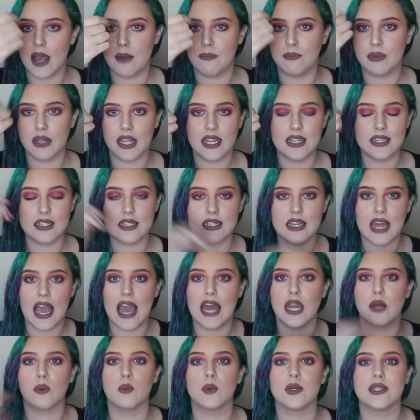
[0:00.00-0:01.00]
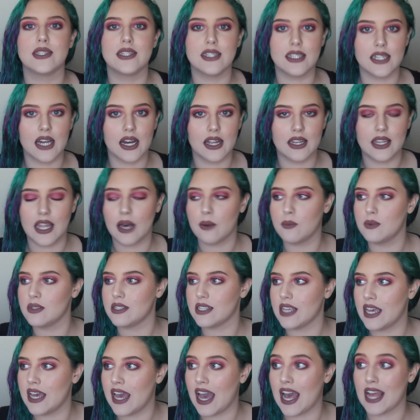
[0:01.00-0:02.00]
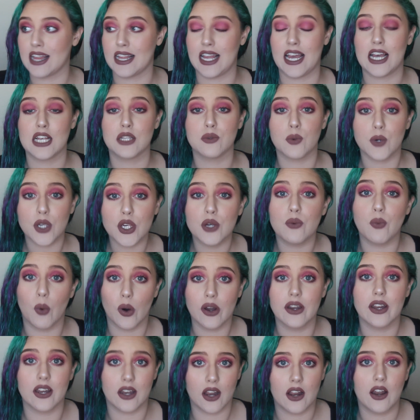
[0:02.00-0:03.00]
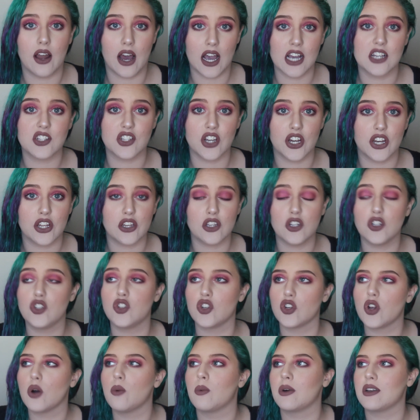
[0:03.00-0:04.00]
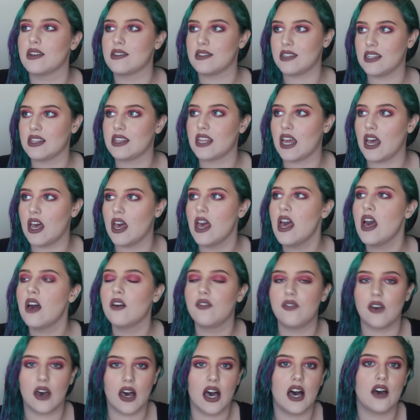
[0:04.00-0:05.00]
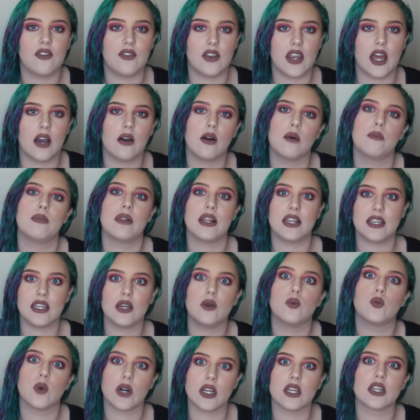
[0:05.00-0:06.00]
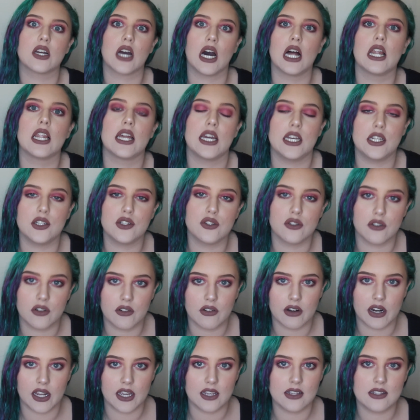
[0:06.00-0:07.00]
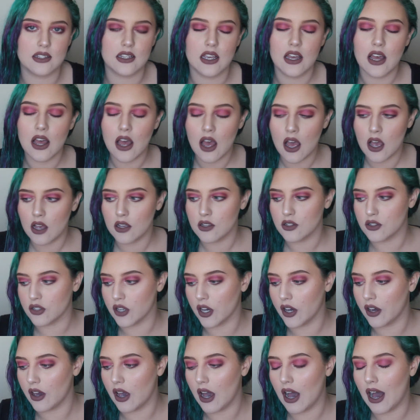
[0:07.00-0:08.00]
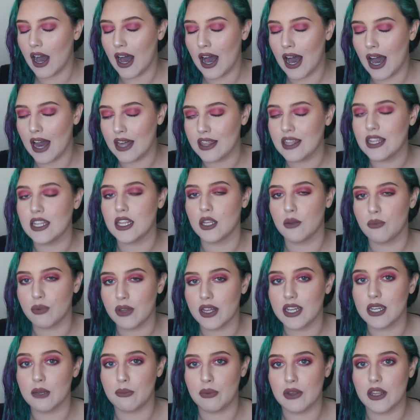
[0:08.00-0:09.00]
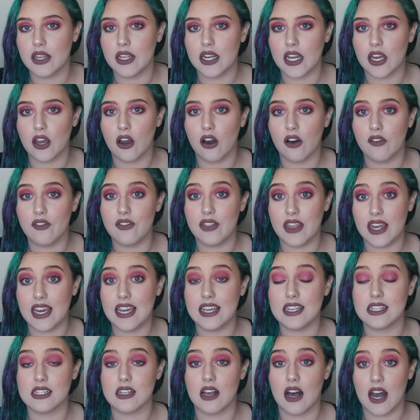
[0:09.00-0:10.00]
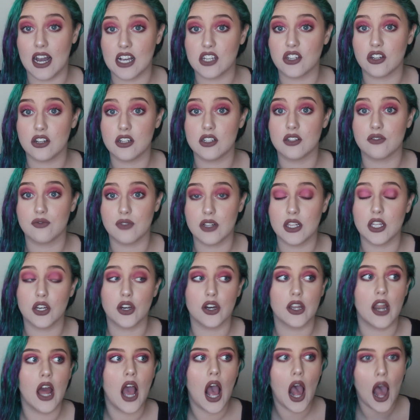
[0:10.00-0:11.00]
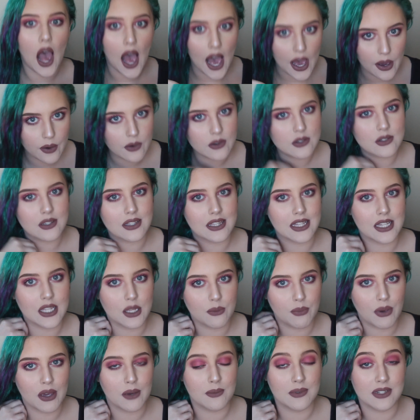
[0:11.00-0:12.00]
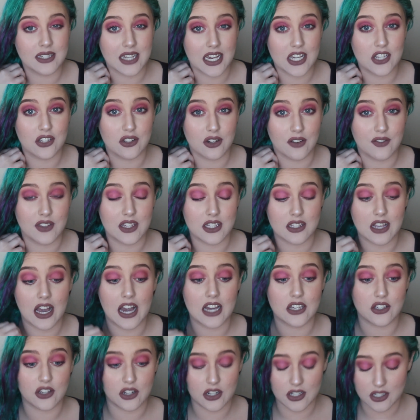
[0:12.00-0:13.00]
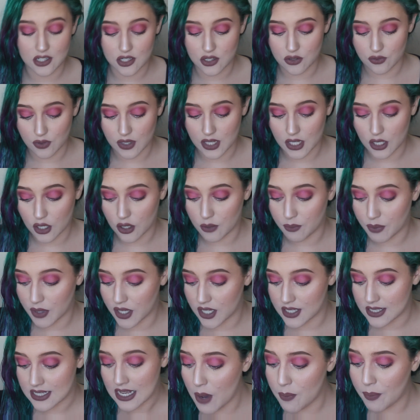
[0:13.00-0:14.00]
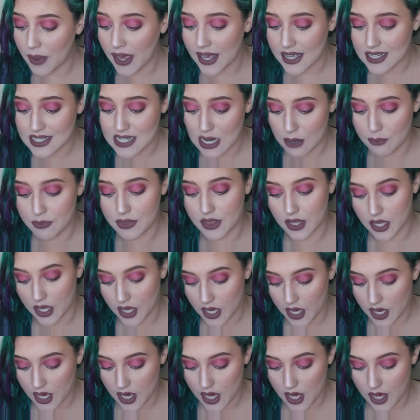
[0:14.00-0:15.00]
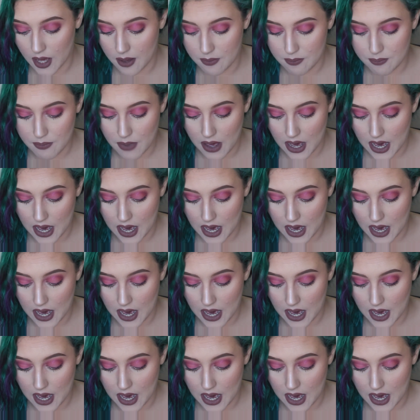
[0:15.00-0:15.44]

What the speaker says: I blended, and it was done. That was it. And that is what you want in an eyeshadow. You do not want to sit there for half an hour blending one color into your crease. So I think the blendability of these eyeshadows are really good. I also think the pigmentation of these eyeshadows is really good because I picked up the